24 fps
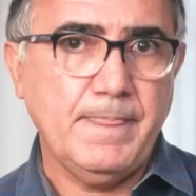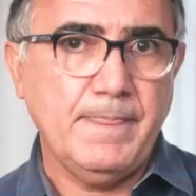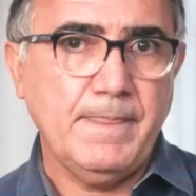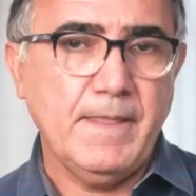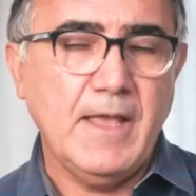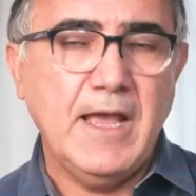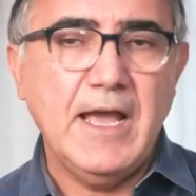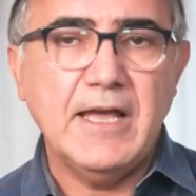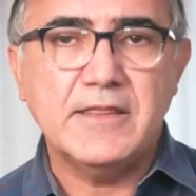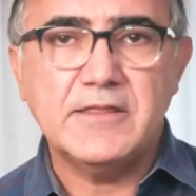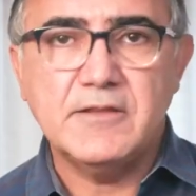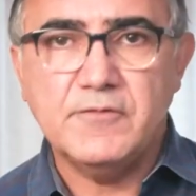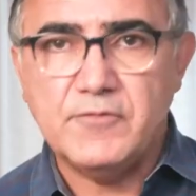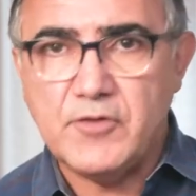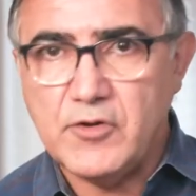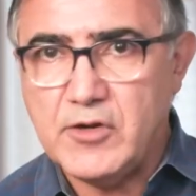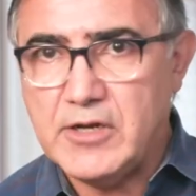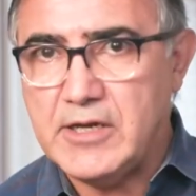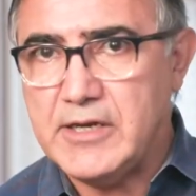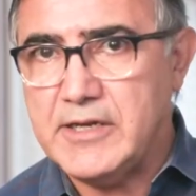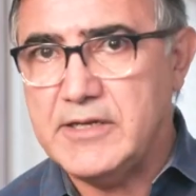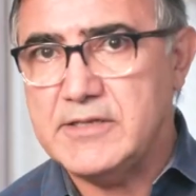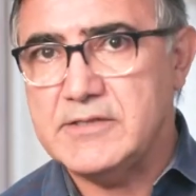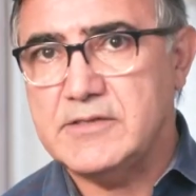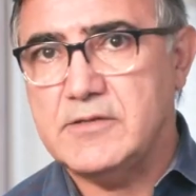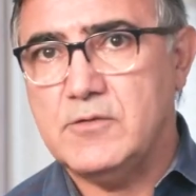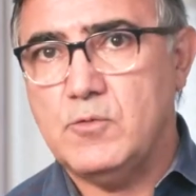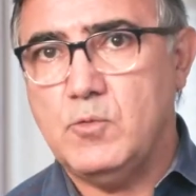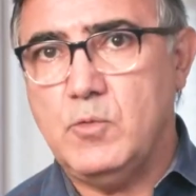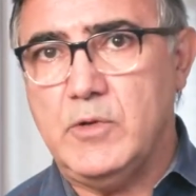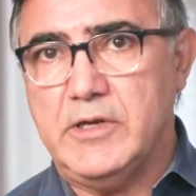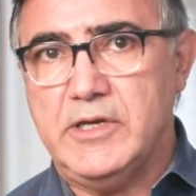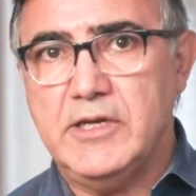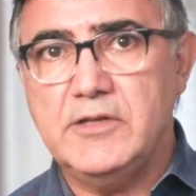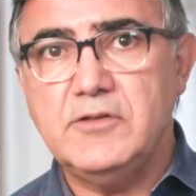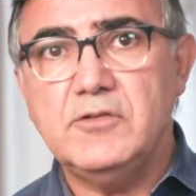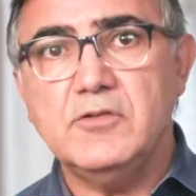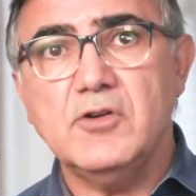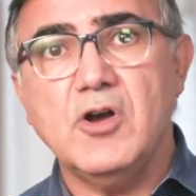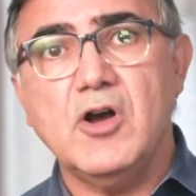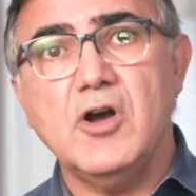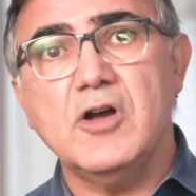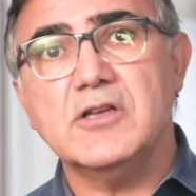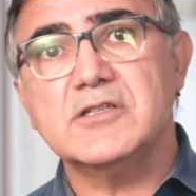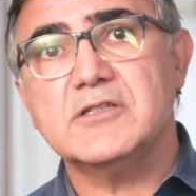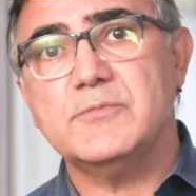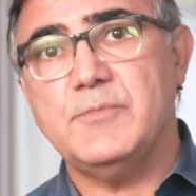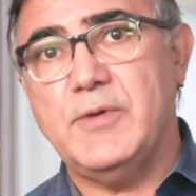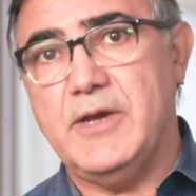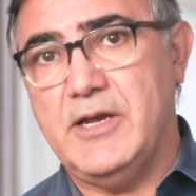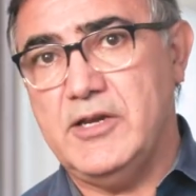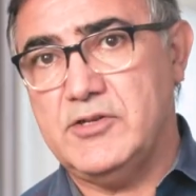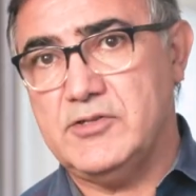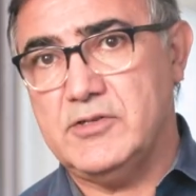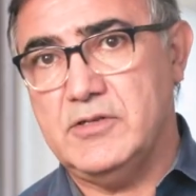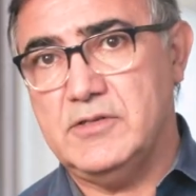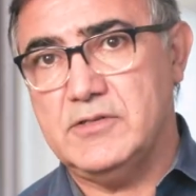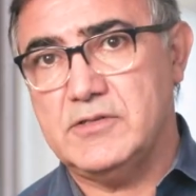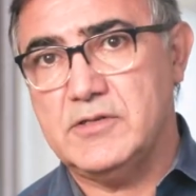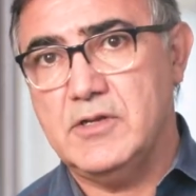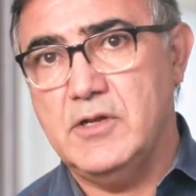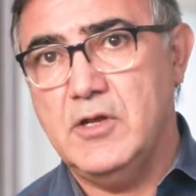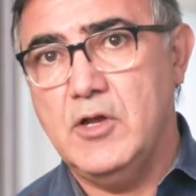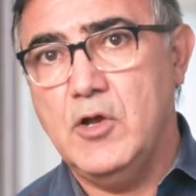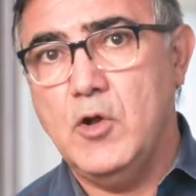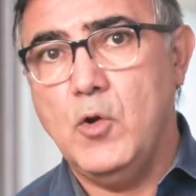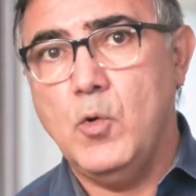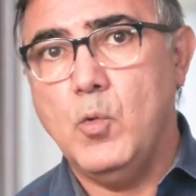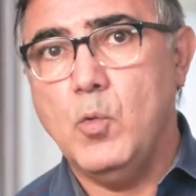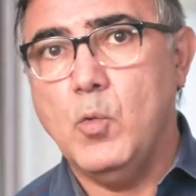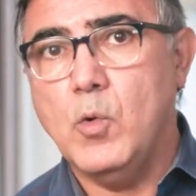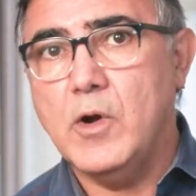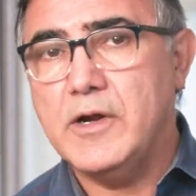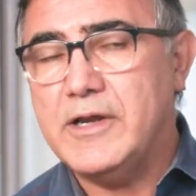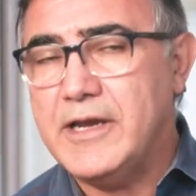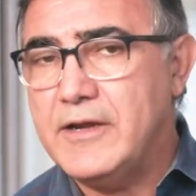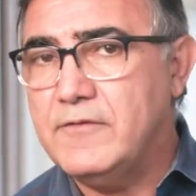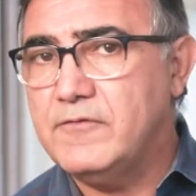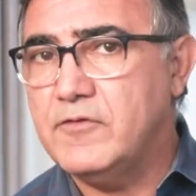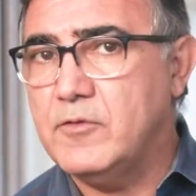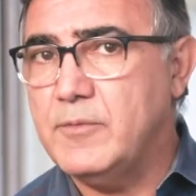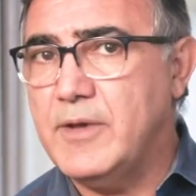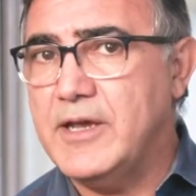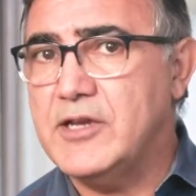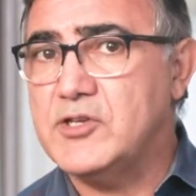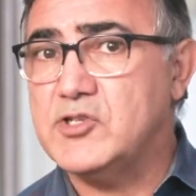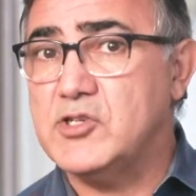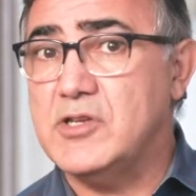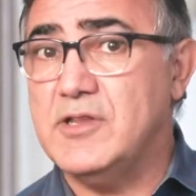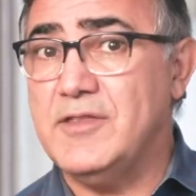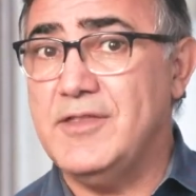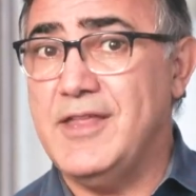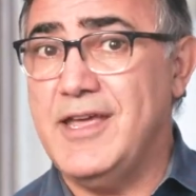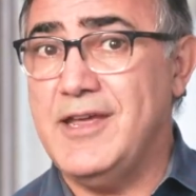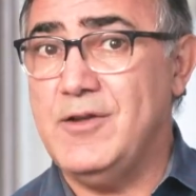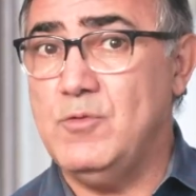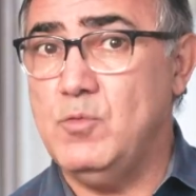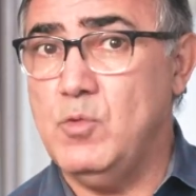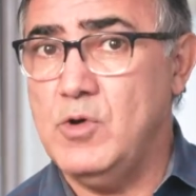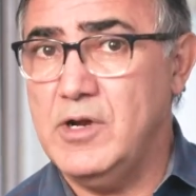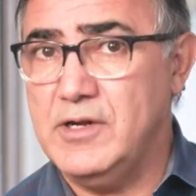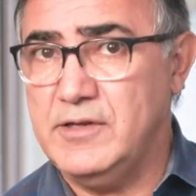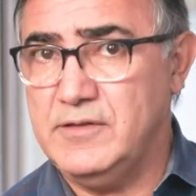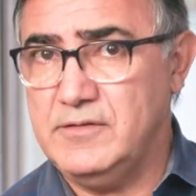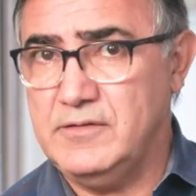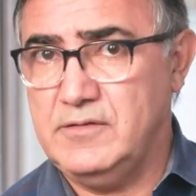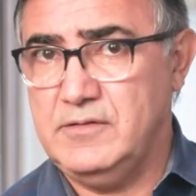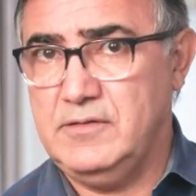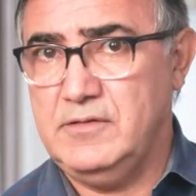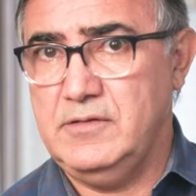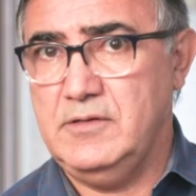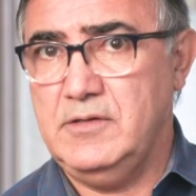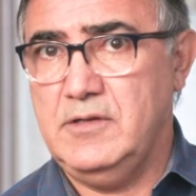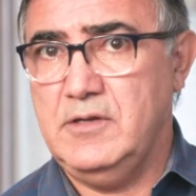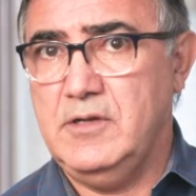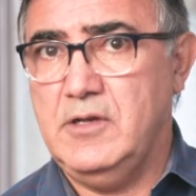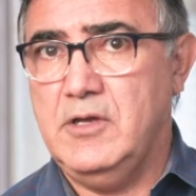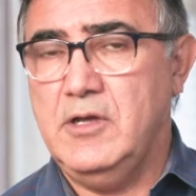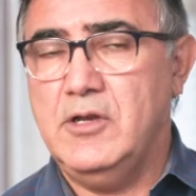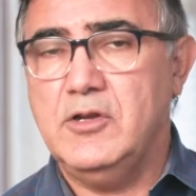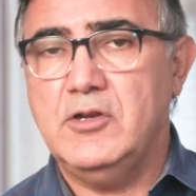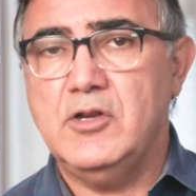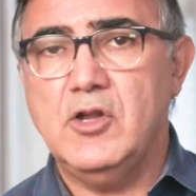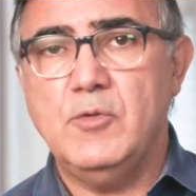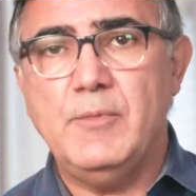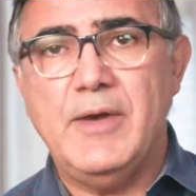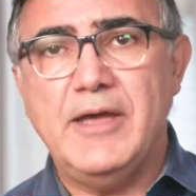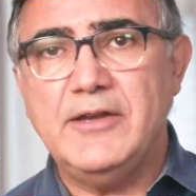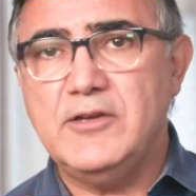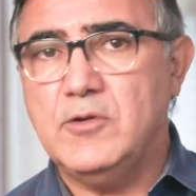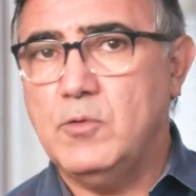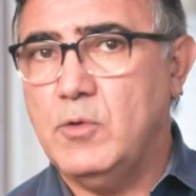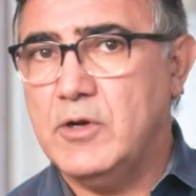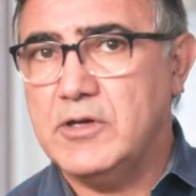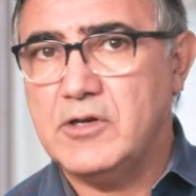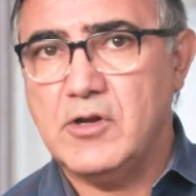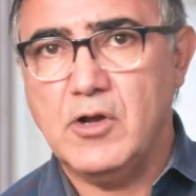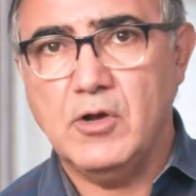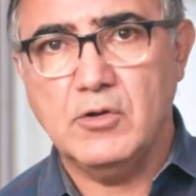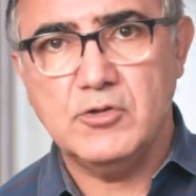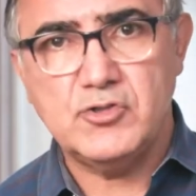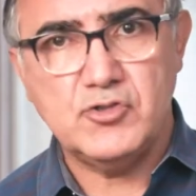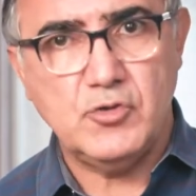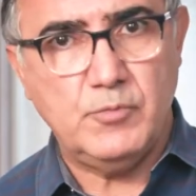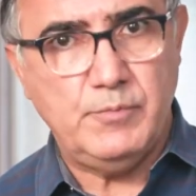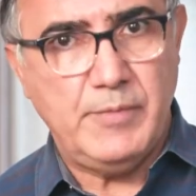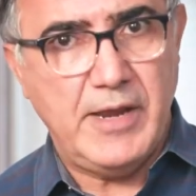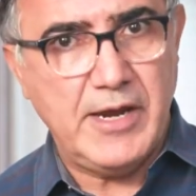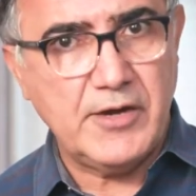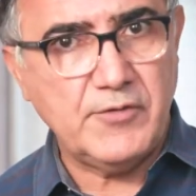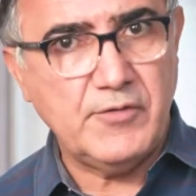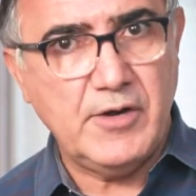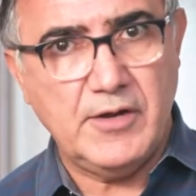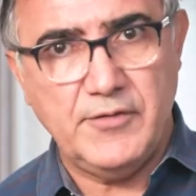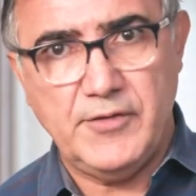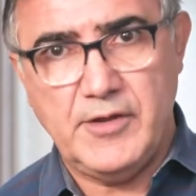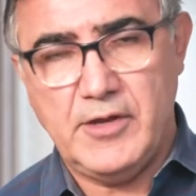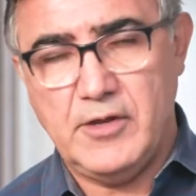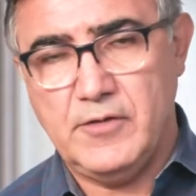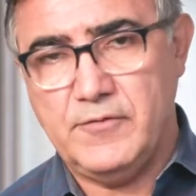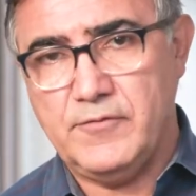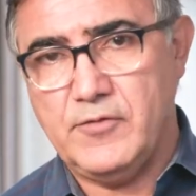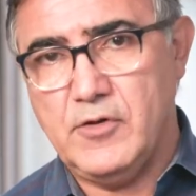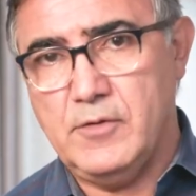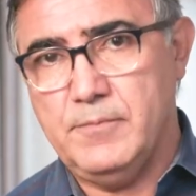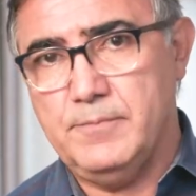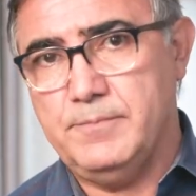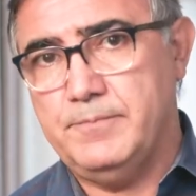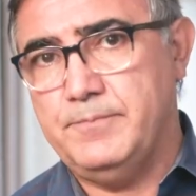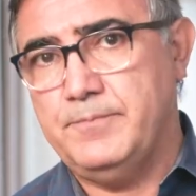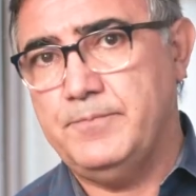At the very least, we need to ask patients what information they want, no matter what cultural background they're from.